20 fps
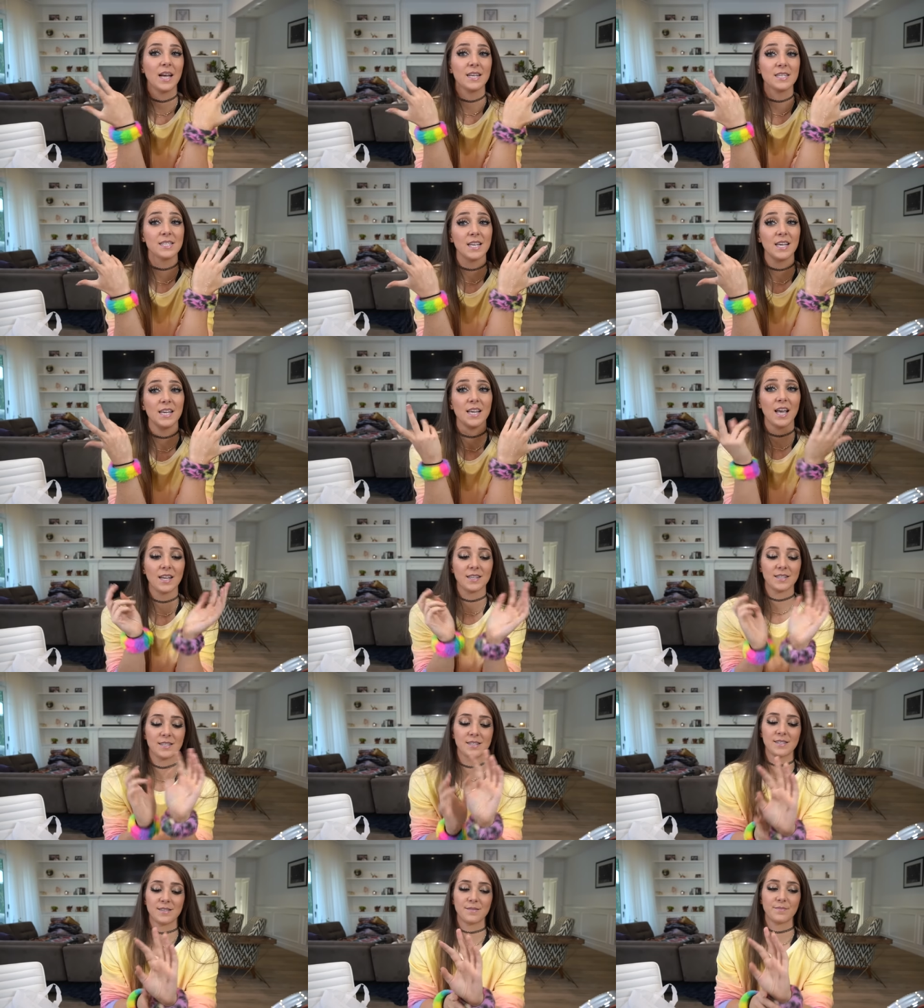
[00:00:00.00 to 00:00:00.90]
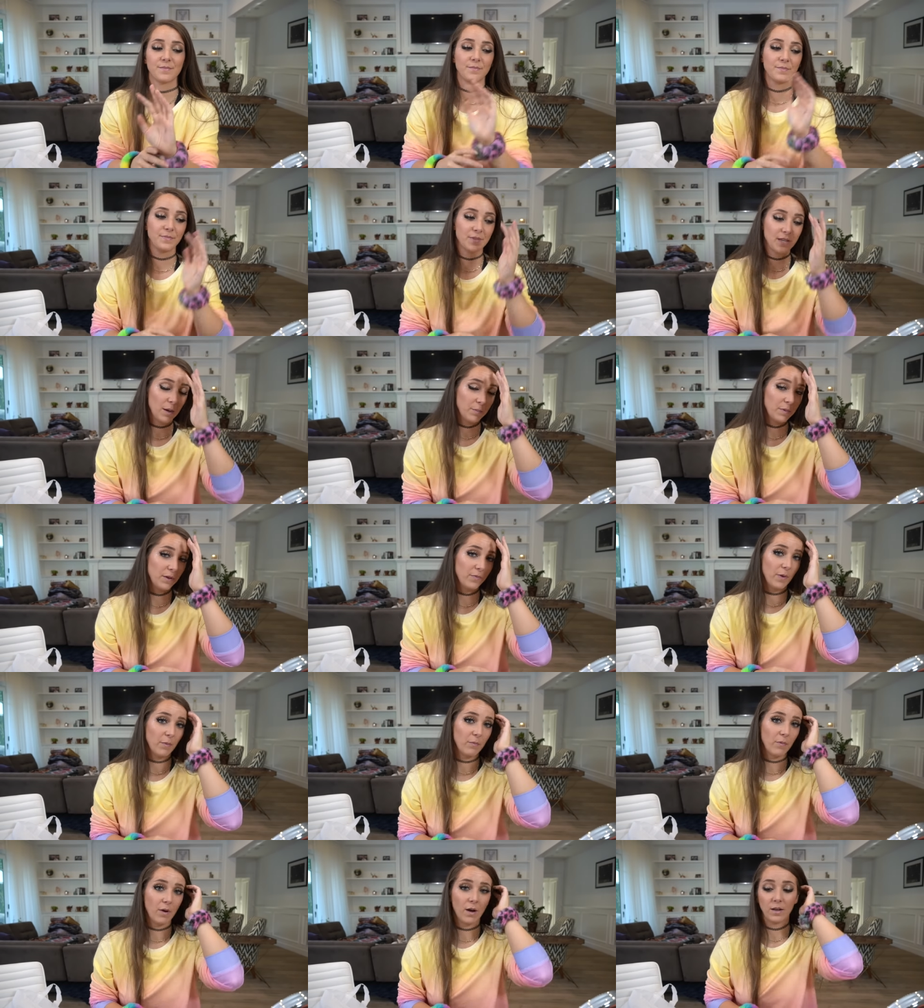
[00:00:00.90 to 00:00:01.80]
I say yes. Tell me
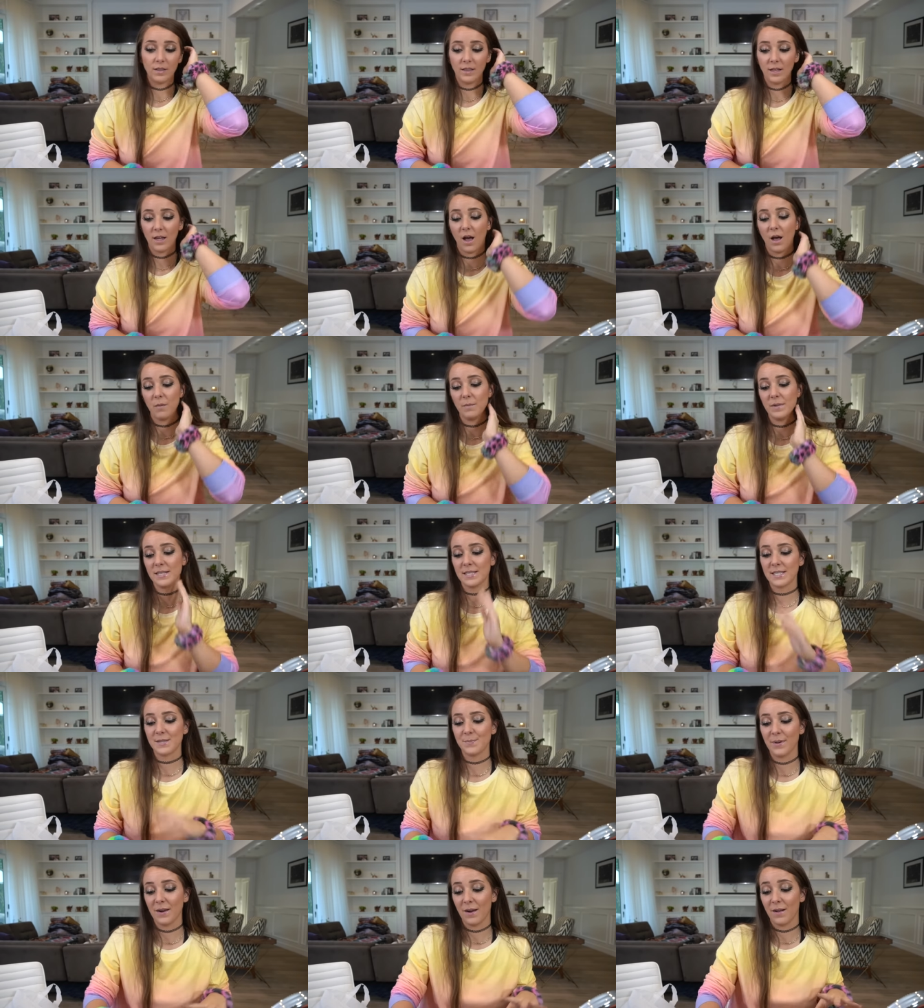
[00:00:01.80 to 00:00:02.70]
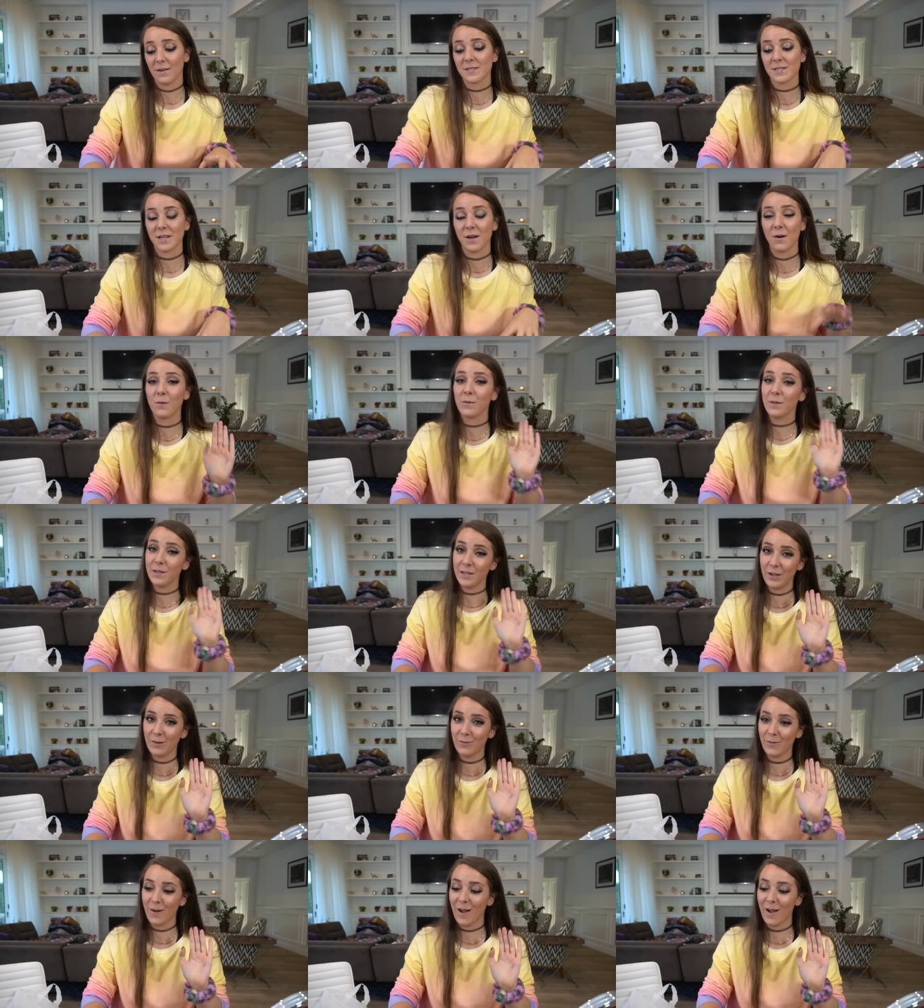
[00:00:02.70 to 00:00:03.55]
if I'm wrong in the comments, but also, you're